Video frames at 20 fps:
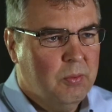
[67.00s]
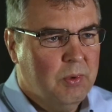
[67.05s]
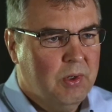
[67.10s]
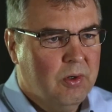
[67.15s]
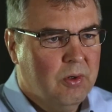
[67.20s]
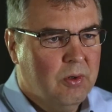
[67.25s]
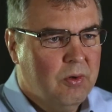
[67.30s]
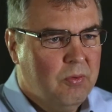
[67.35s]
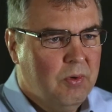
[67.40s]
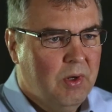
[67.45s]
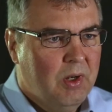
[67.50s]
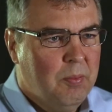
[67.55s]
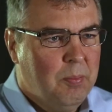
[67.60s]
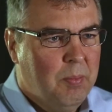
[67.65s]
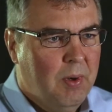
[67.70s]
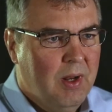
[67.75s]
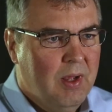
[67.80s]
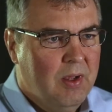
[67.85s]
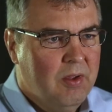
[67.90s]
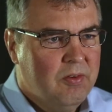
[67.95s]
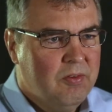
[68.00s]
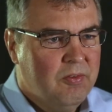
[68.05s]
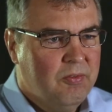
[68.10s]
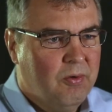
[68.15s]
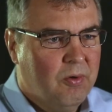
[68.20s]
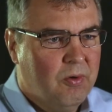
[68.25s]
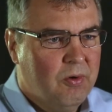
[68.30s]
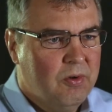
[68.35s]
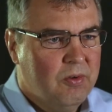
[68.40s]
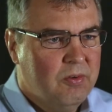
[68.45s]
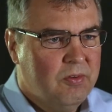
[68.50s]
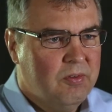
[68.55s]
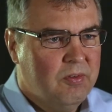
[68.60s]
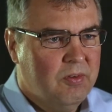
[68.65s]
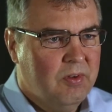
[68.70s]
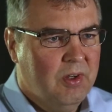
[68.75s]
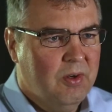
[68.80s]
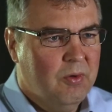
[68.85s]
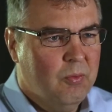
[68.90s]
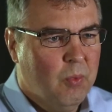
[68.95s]
we can't really place
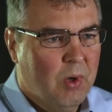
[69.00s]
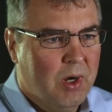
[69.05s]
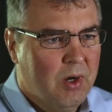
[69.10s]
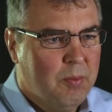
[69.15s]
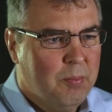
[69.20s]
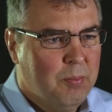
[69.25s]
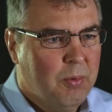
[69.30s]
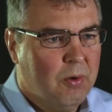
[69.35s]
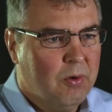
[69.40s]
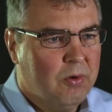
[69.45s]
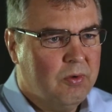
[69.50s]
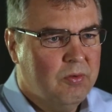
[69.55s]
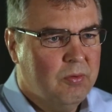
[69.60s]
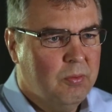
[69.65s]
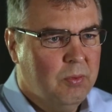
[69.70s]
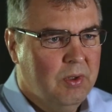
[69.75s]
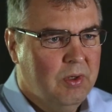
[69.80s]
forests in one box.